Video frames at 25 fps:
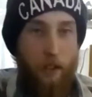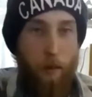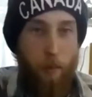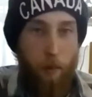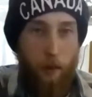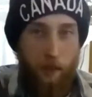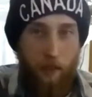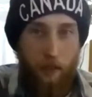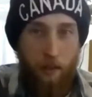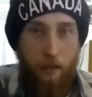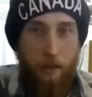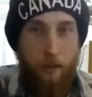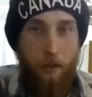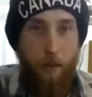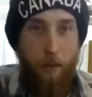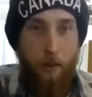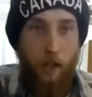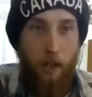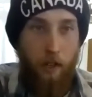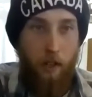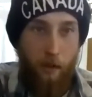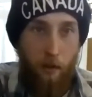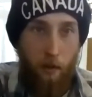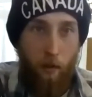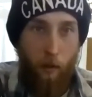with these
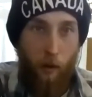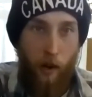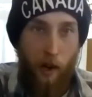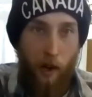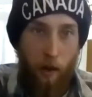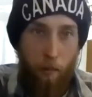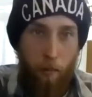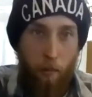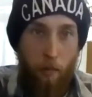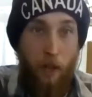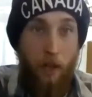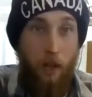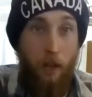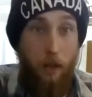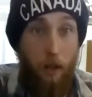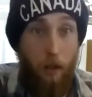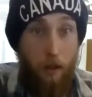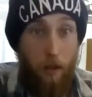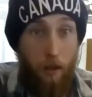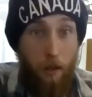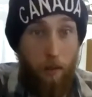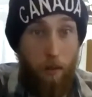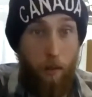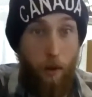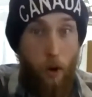300 gram
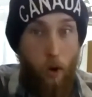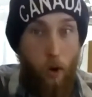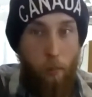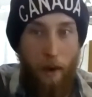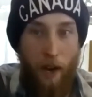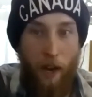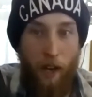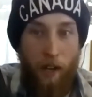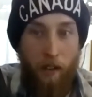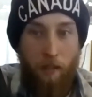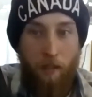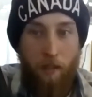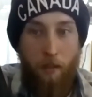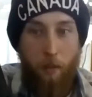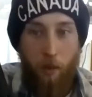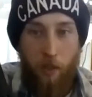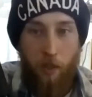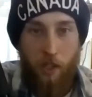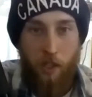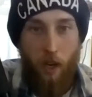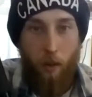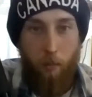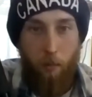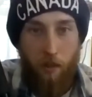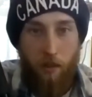grow mats, which
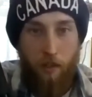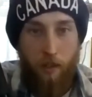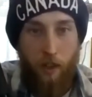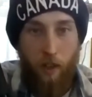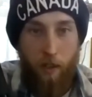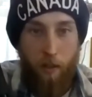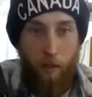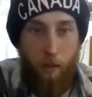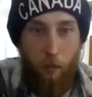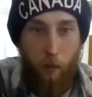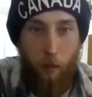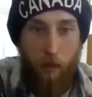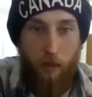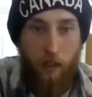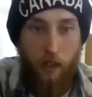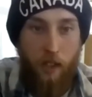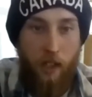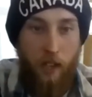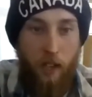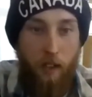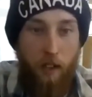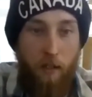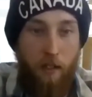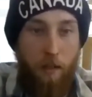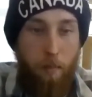come standard with the
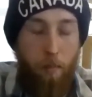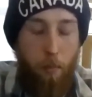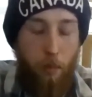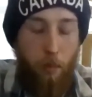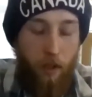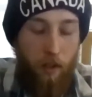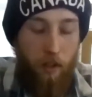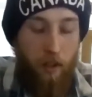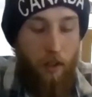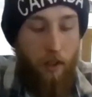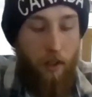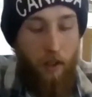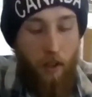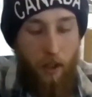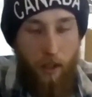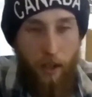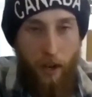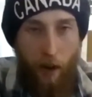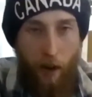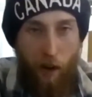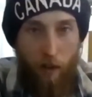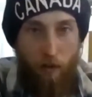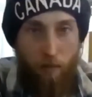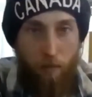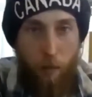kits, but
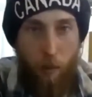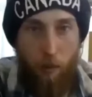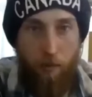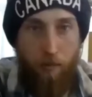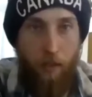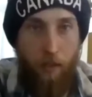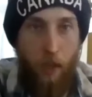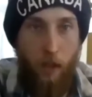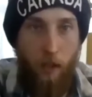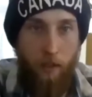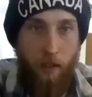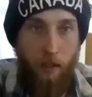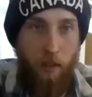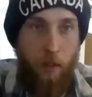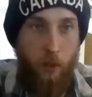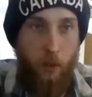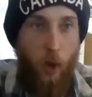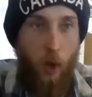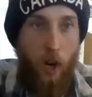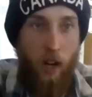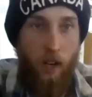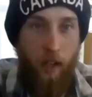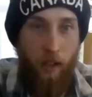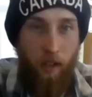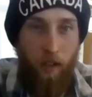now I've moved on to
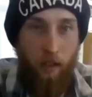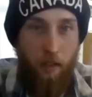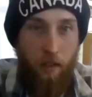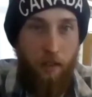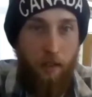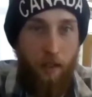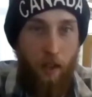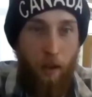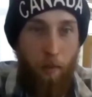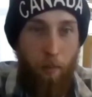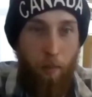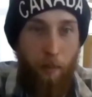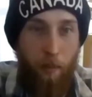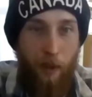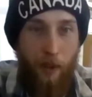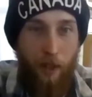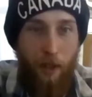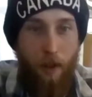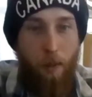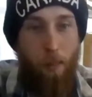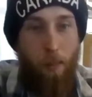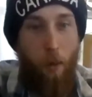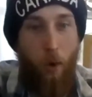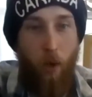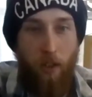trying some
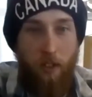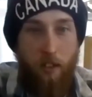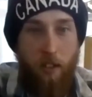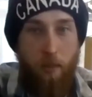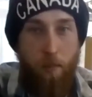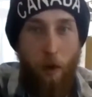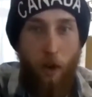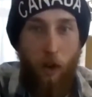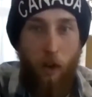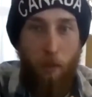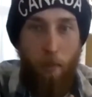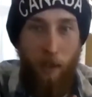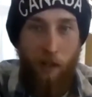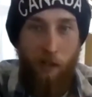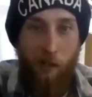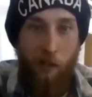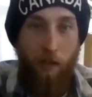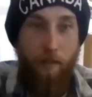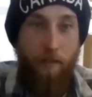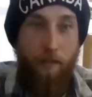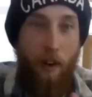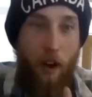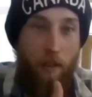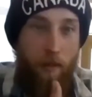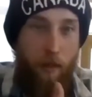more experimental
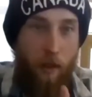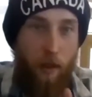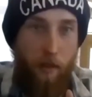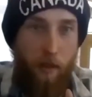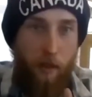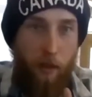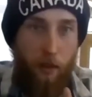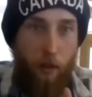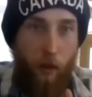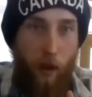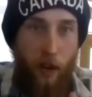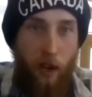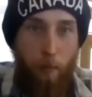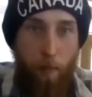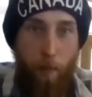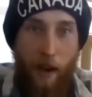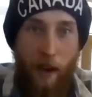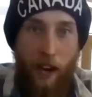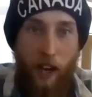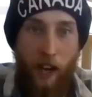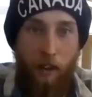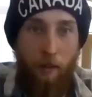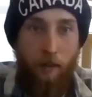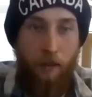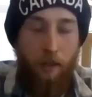500 gram
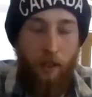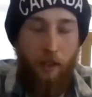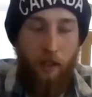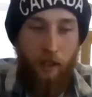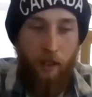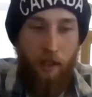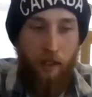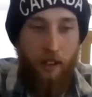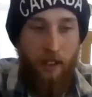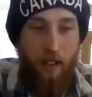mats and